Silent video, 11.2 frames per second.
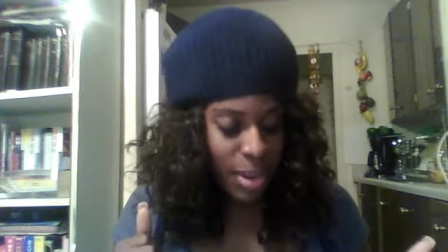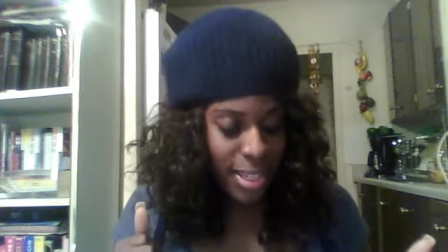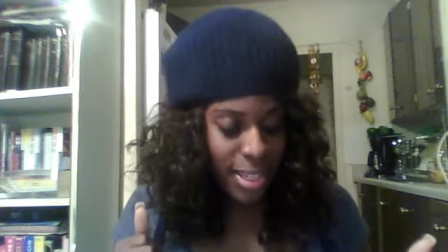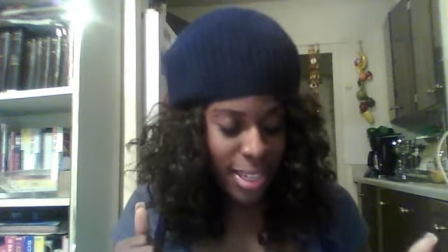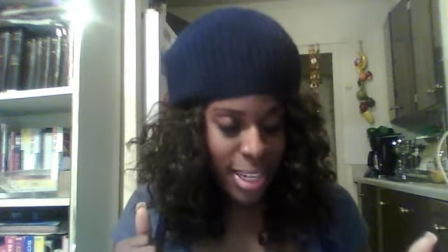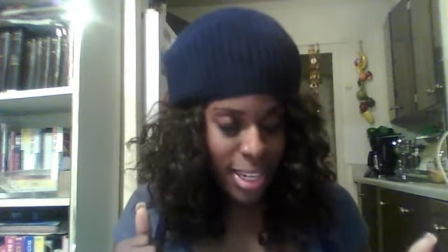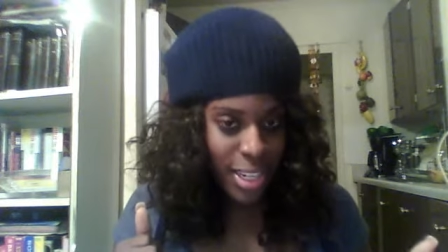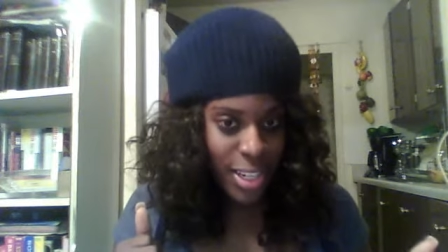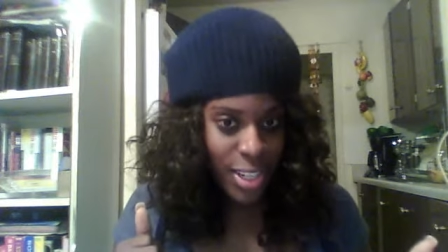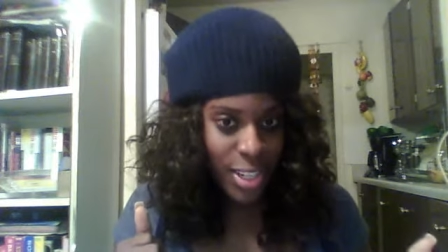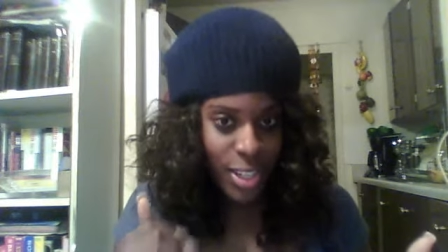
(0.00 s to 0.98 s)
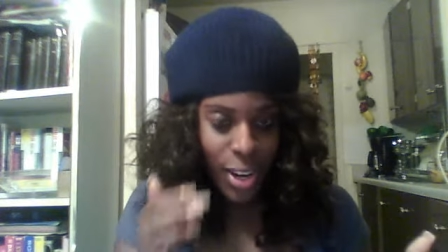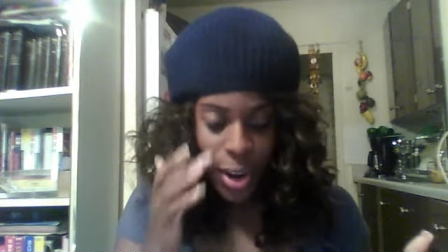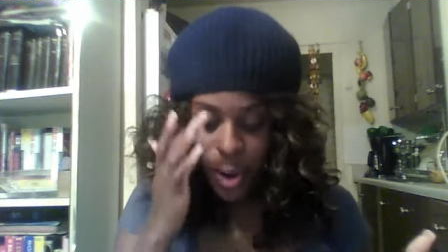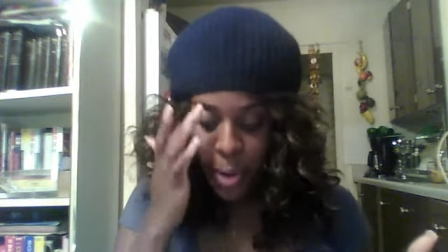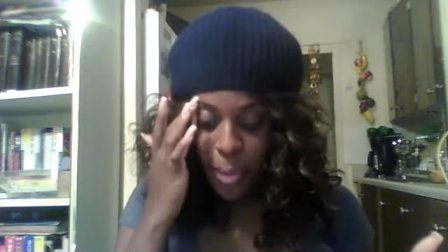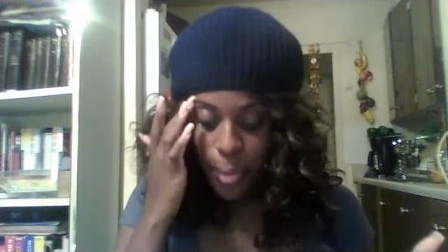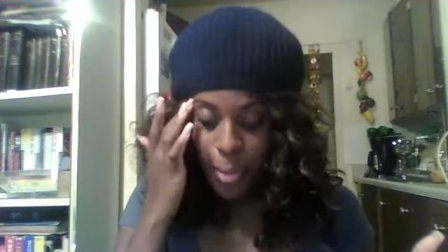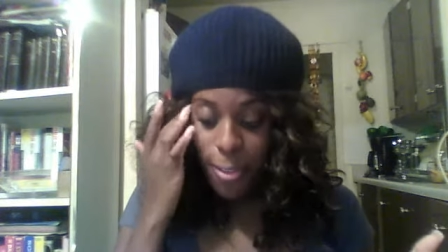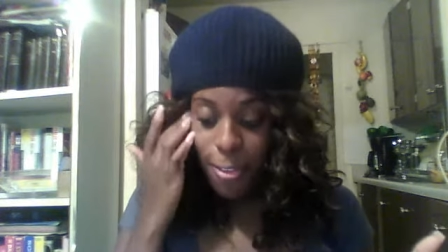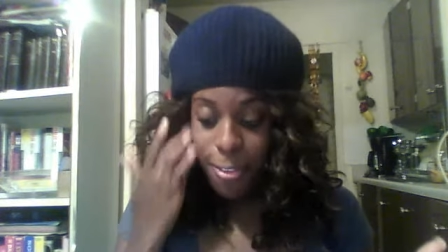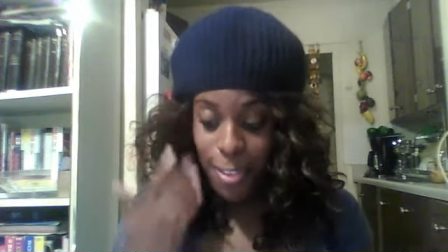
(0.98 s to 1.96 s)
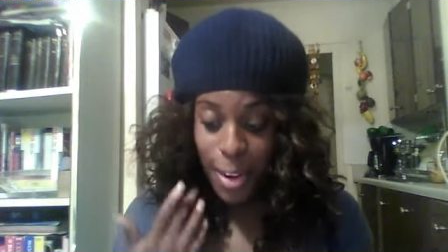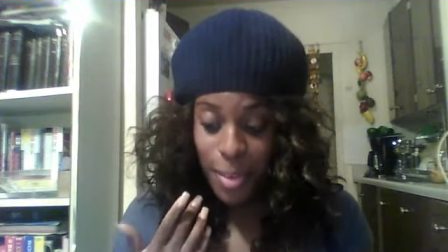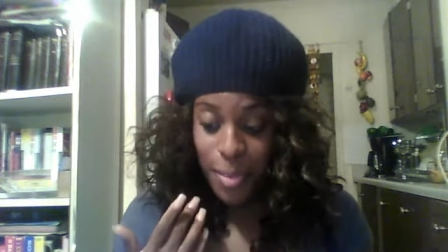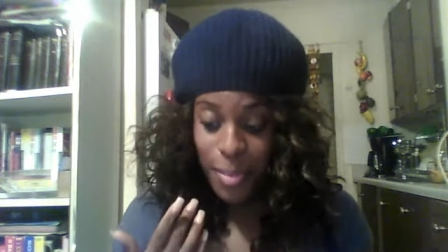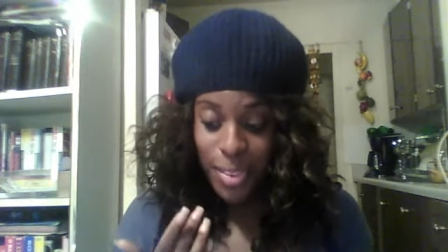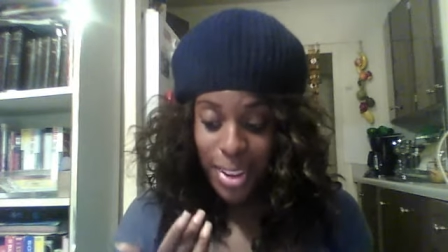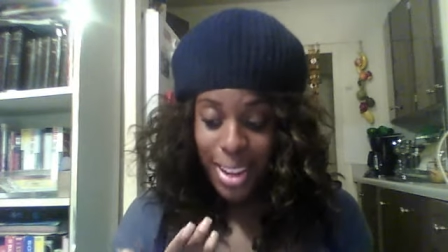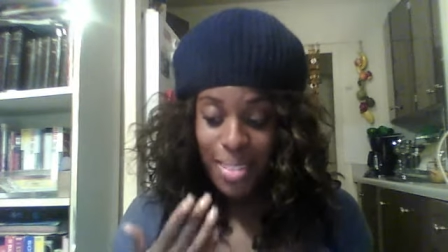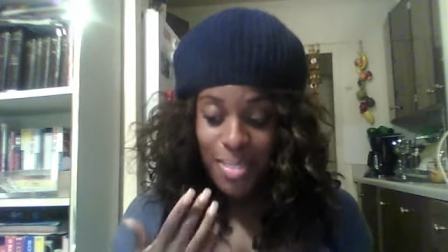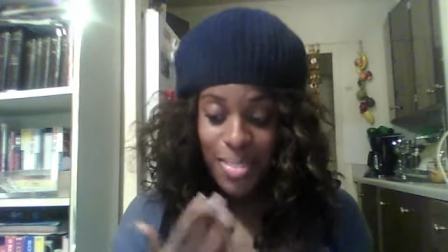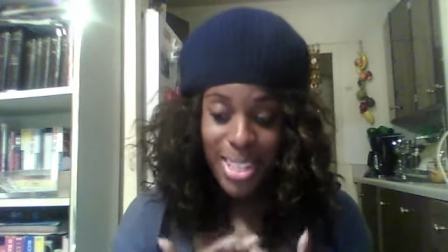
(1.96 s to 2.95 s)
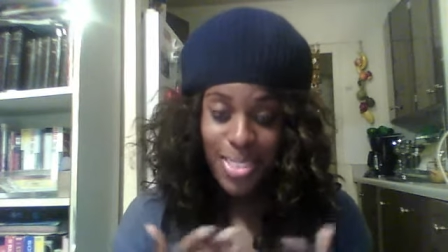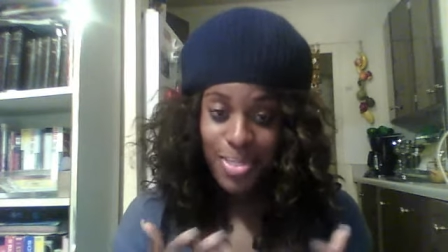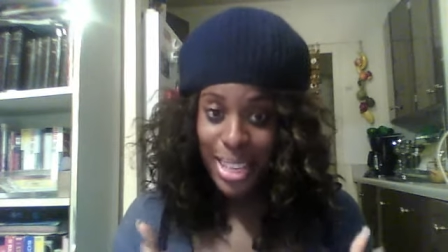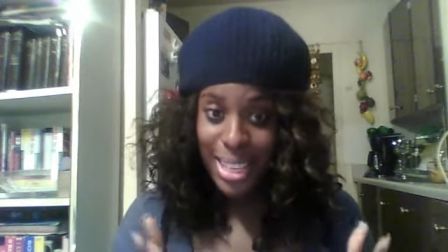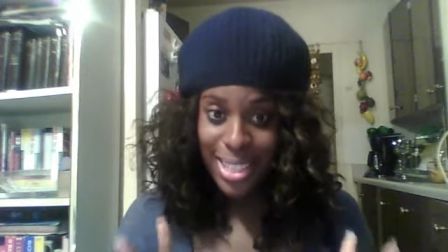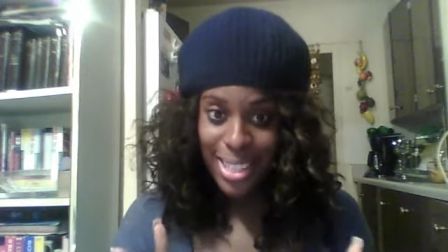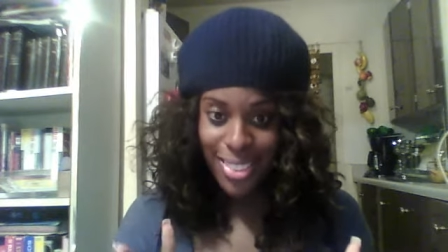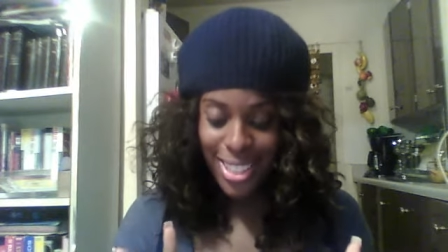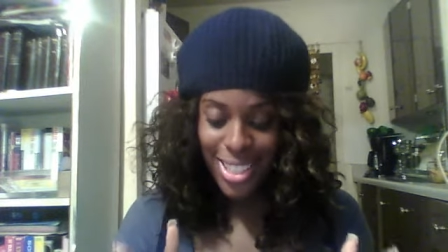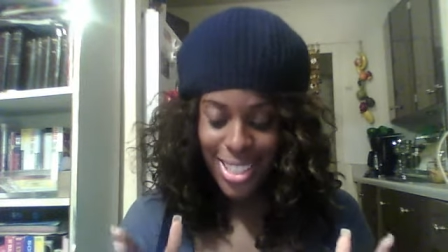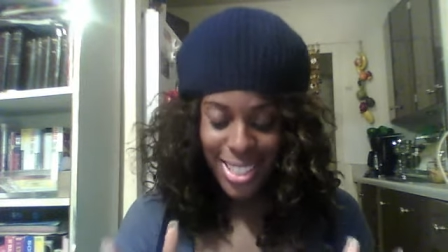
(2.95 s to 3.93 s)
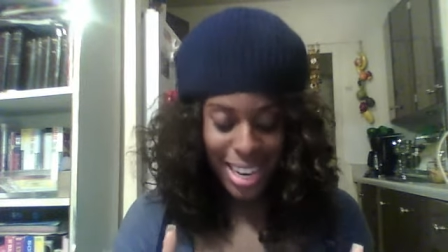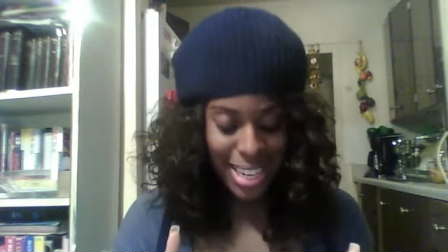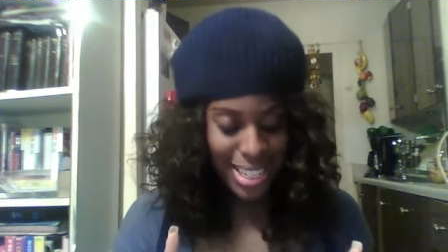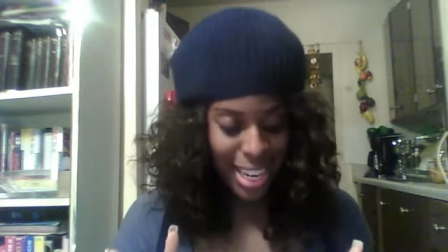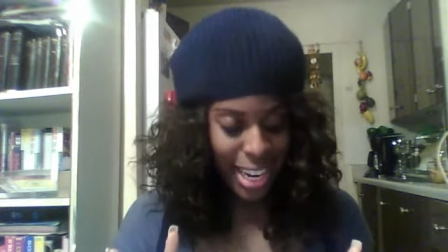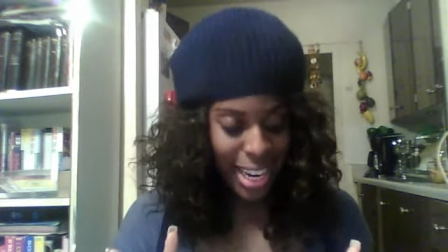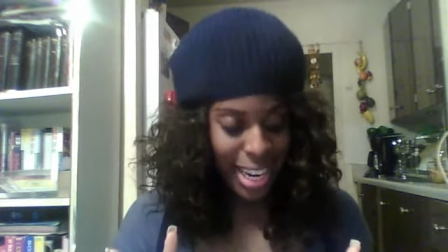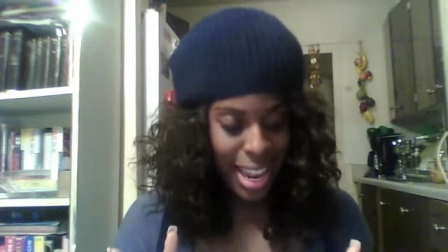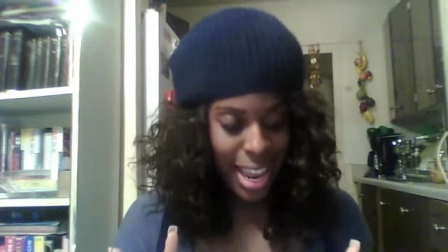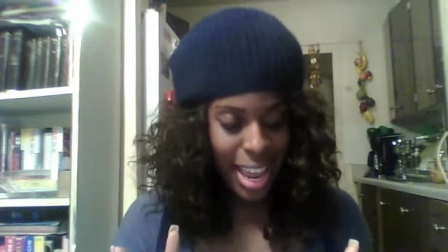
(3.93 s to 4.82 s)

message from Miss Big Divalicious 18